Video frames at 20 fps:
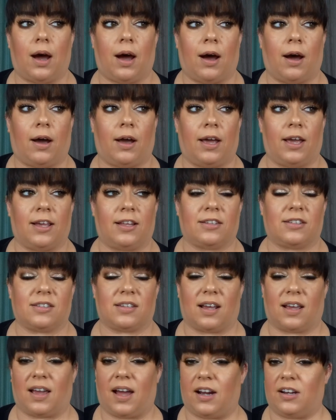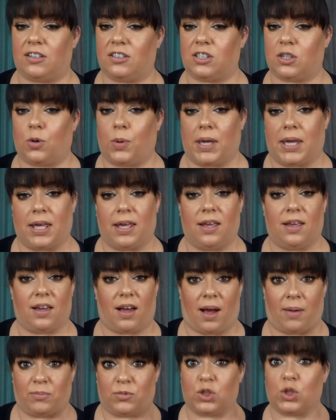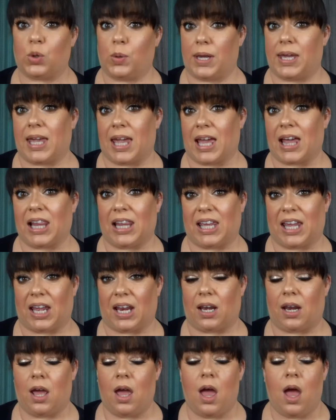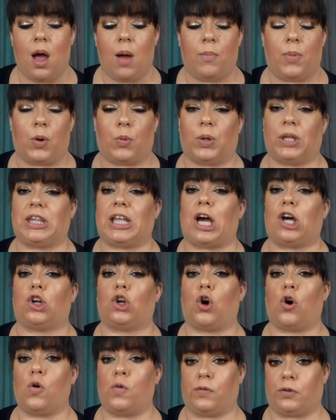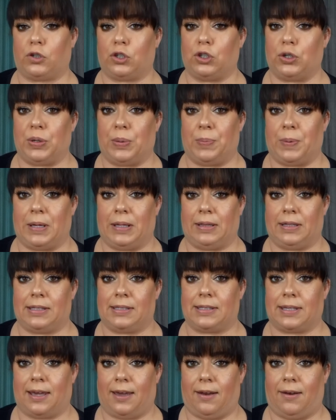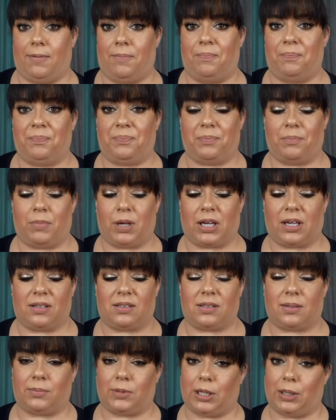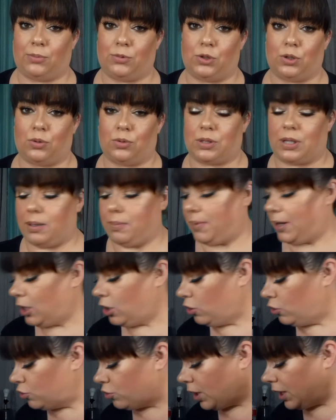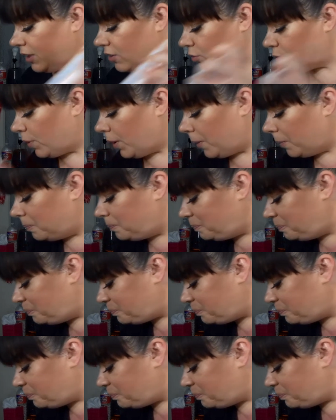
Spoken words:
It's got I'm squeaky clean, but without overstripping the skin, because sometimes those can make you dry as well.